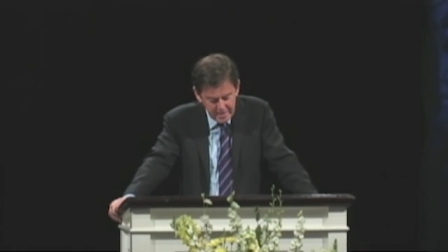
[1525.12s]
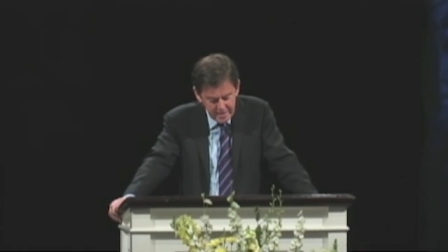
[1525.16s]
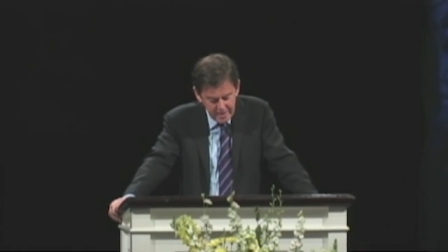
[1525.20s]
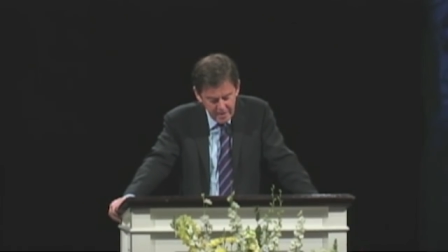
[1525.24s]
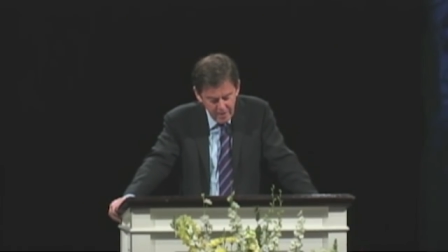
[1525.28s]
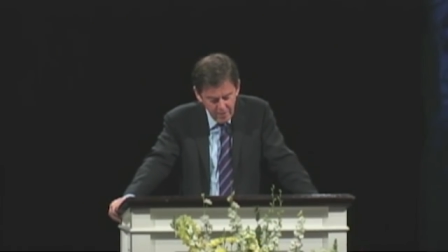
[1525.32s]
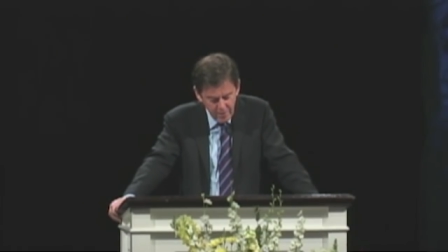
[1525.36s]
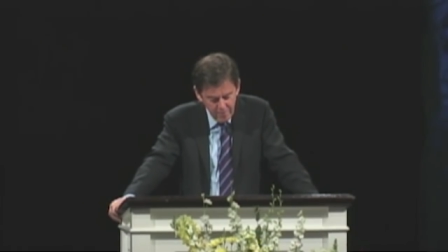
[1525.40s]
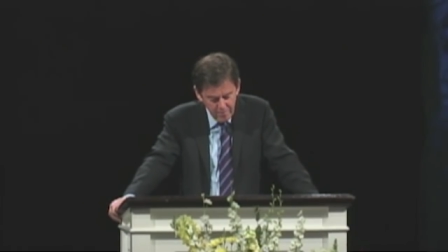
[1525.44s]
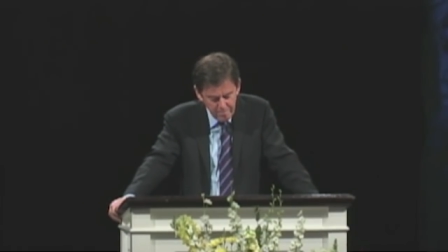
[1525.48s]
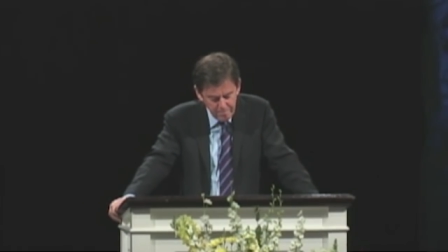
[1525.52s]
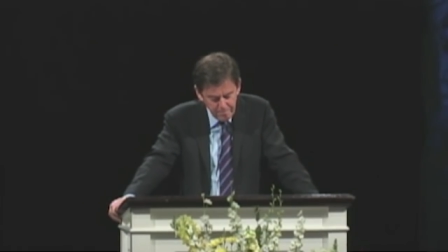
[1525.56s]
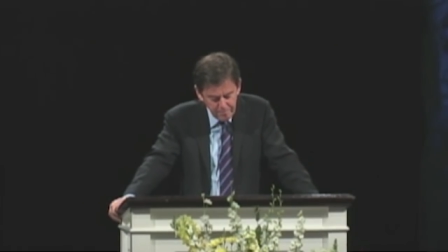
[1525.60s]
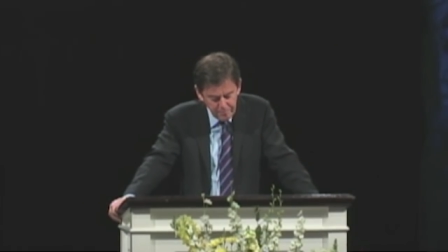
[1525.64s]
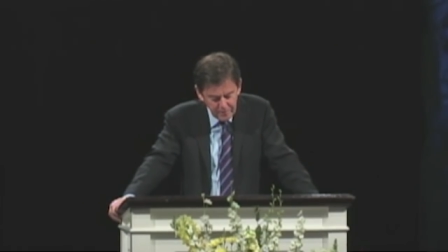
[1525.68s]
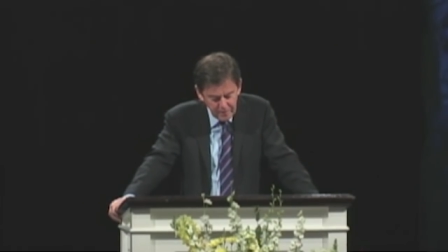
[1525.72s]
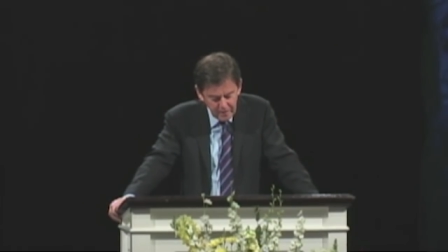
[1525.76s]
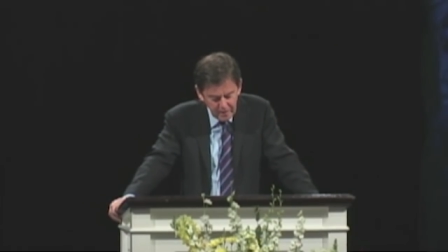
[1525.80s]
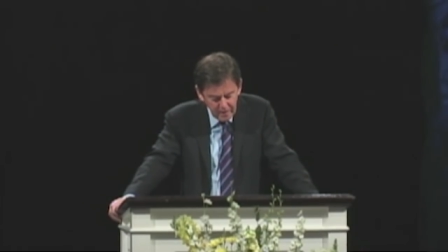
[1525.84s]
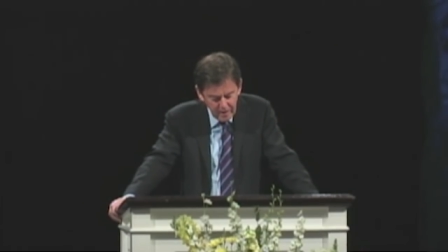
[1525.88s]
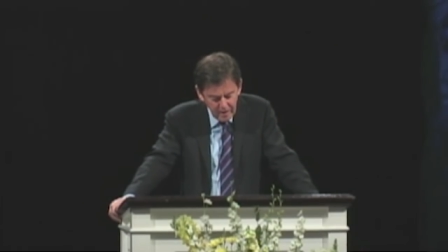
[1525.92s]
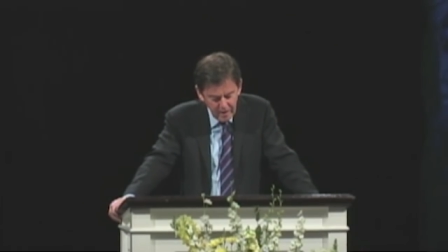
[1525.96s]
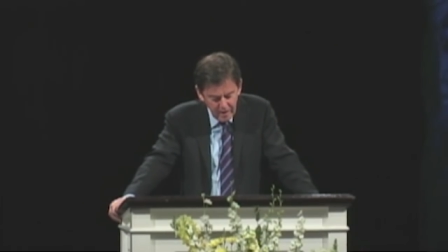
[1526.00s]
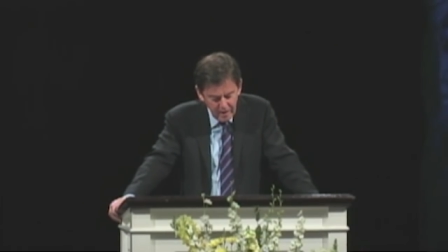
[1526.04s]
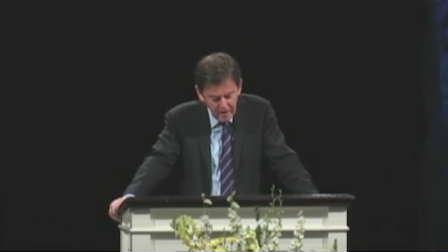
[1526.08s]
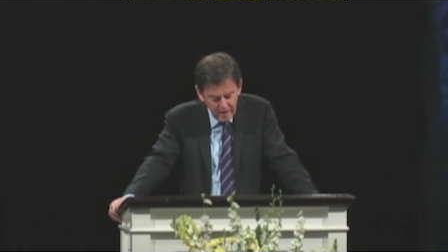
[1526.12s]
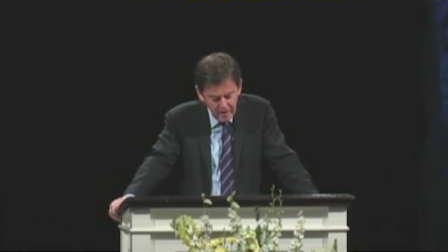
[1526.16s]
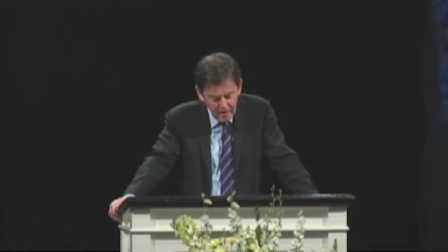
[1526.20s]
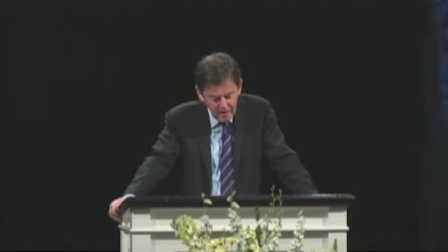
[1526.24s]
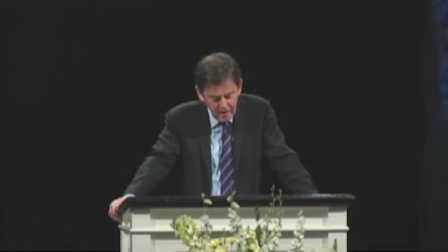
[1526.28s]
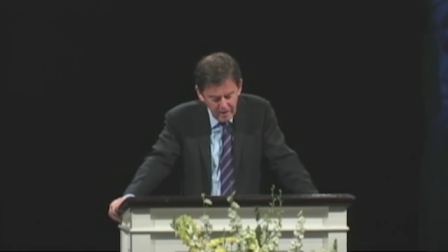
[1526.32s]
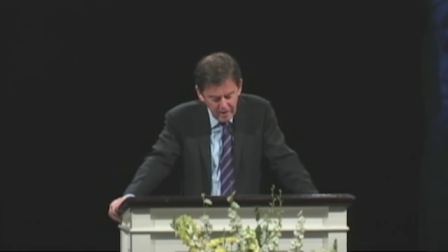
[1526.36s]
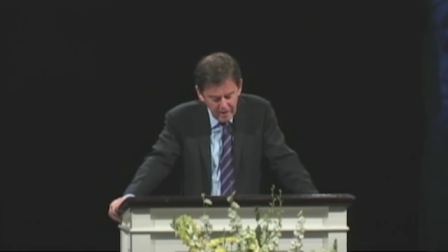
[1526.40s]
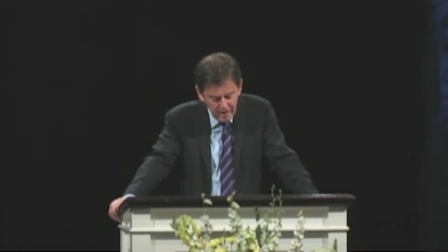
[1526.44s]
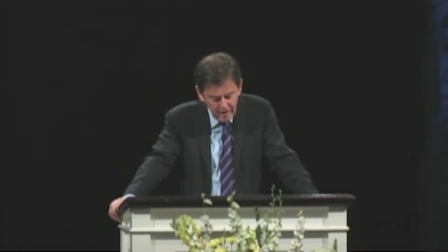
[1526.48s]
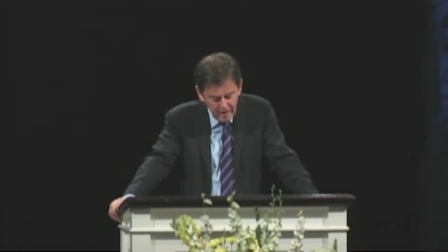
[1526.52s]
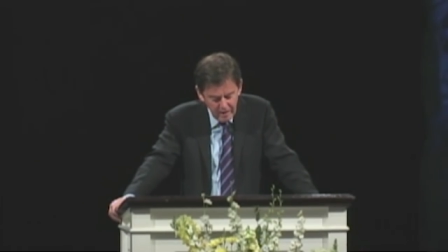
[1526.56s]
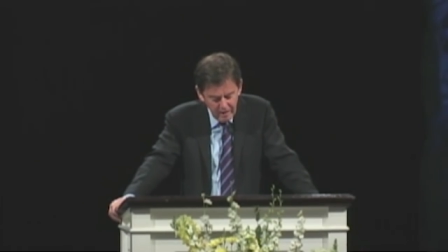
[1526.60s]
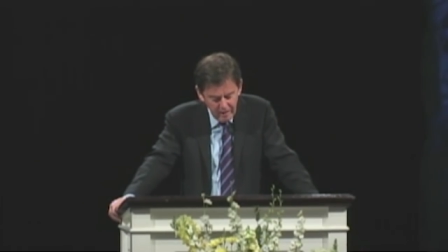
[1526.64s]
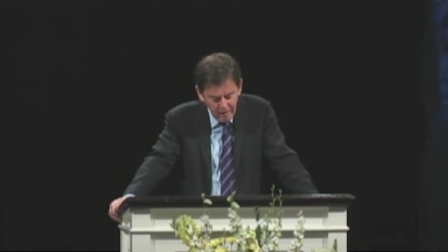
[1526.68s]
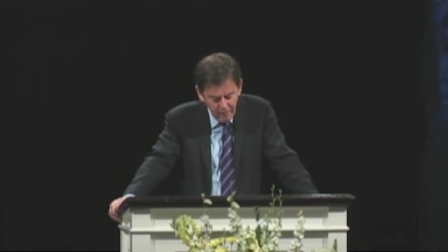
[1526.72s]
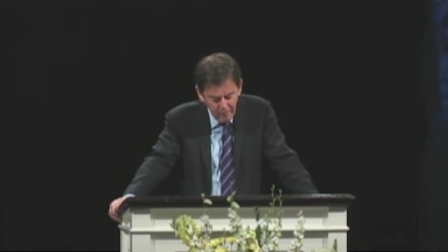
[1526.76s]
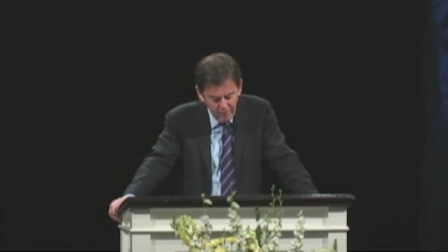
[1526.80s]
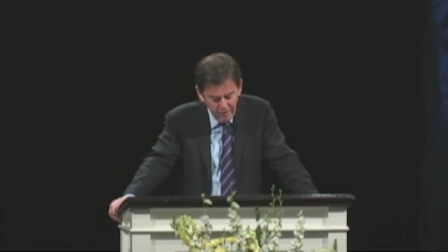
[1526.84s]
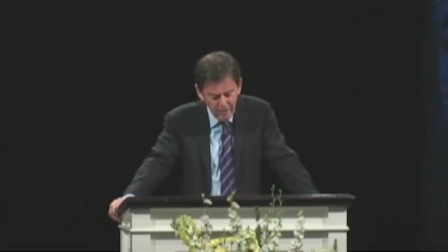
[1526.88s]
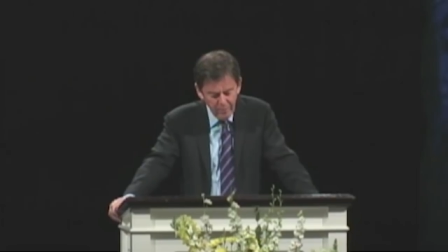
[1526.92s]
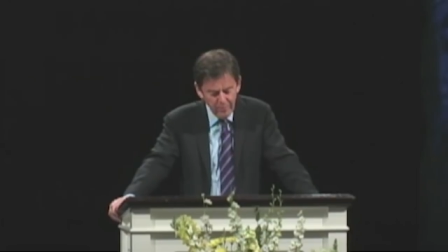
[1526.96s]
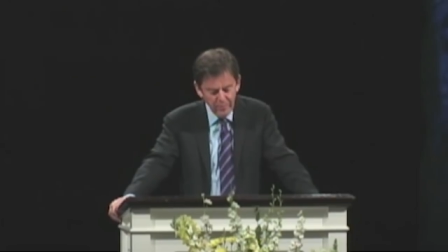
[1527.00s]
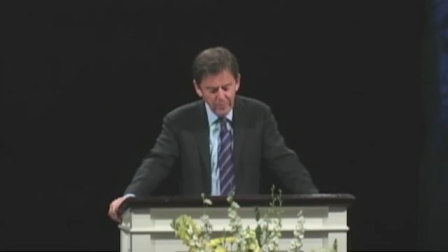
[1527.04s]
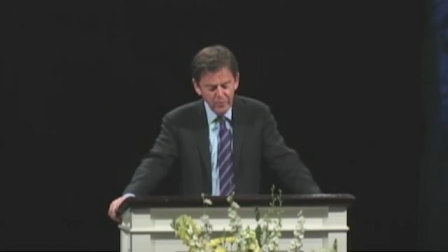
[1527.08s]
Now, I
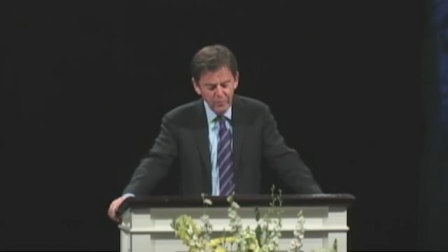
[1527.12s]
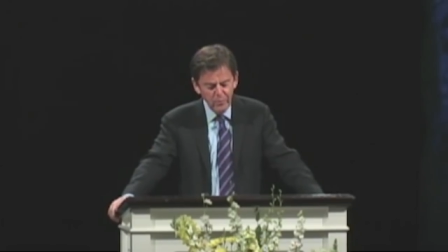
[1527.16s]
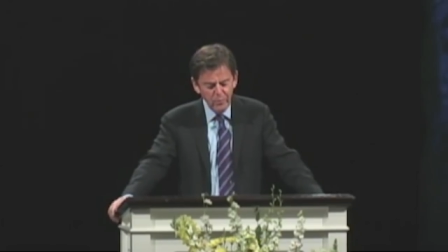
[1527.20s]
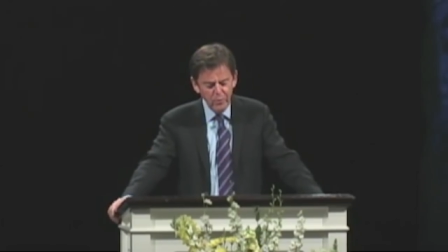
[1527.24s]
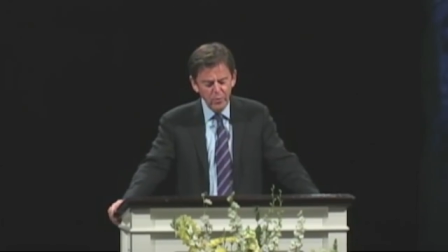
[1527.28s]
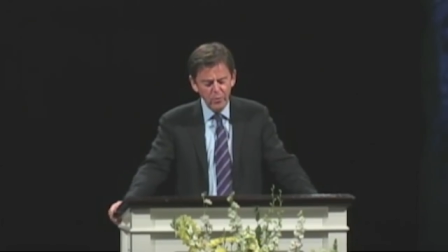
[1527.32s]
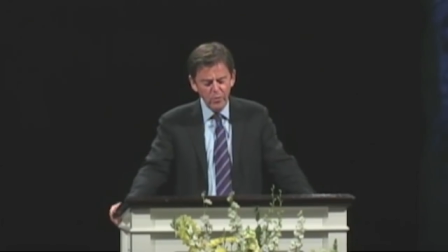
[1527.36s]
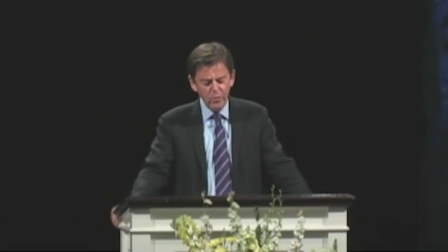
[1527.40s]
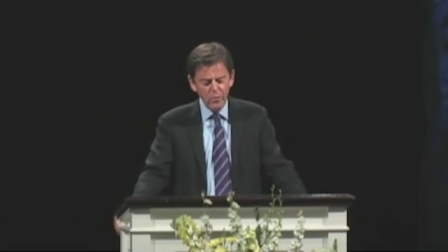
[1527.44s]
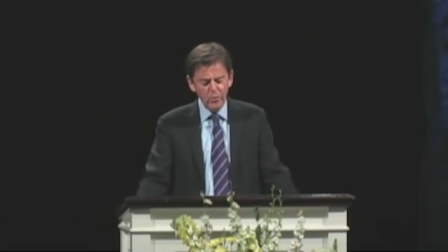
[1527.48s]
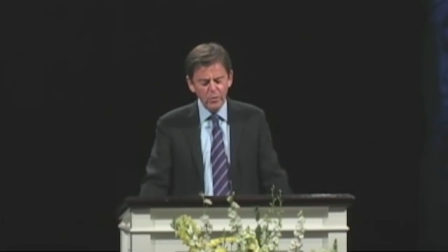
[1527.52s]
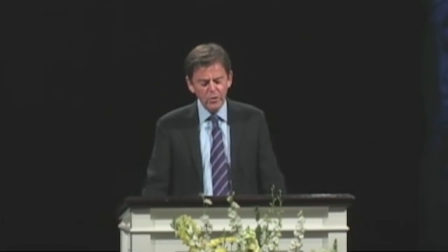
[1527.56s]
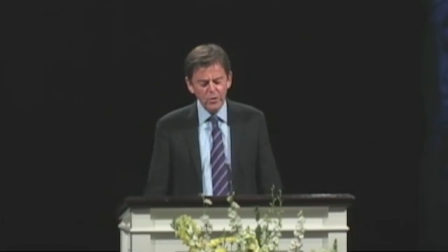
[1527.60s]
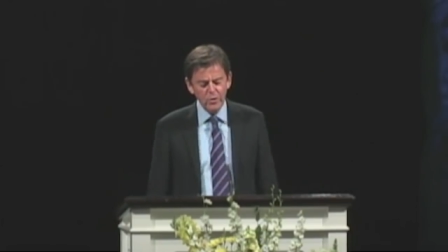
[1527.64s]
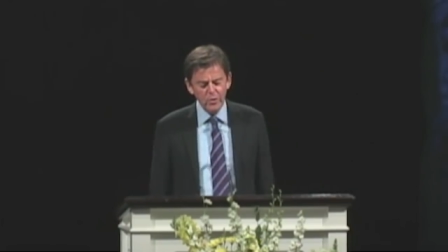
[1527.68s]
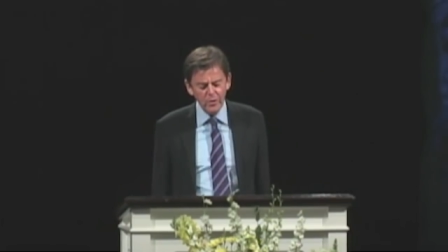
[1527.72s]
wonder would